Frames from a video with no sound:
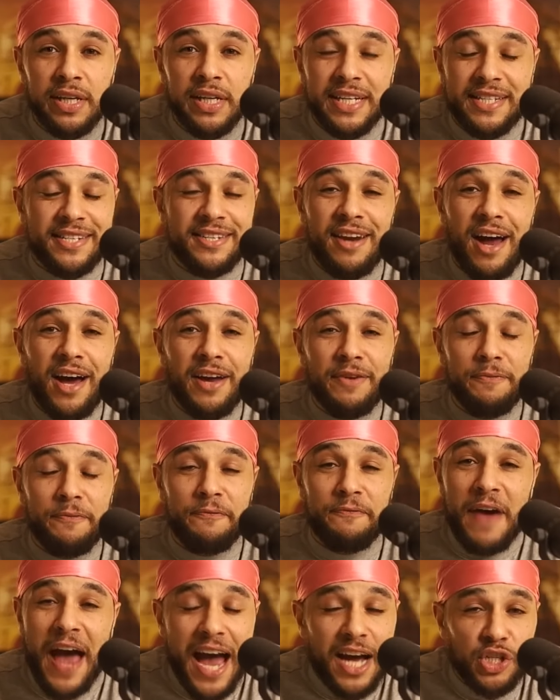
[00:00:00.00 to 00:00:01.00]
It's not
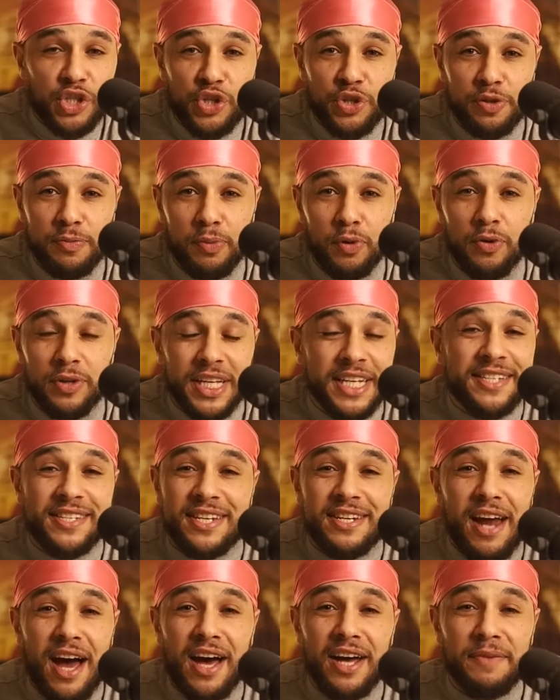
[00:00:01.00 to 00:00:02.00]
fashionable.
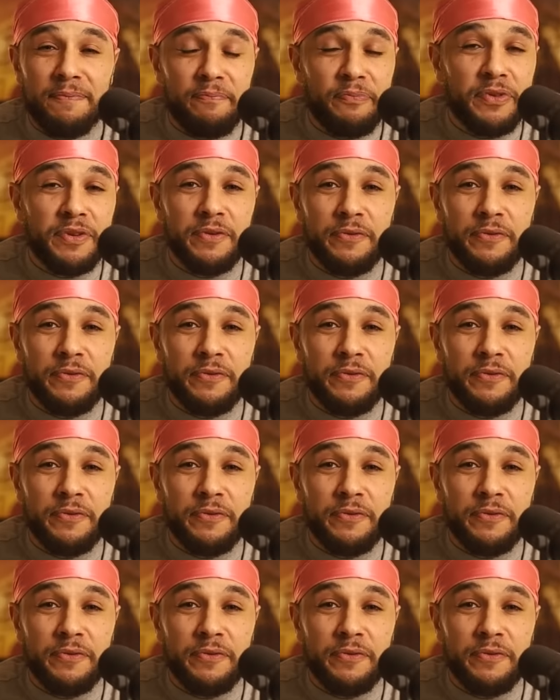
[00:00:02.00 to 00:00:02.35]
It's not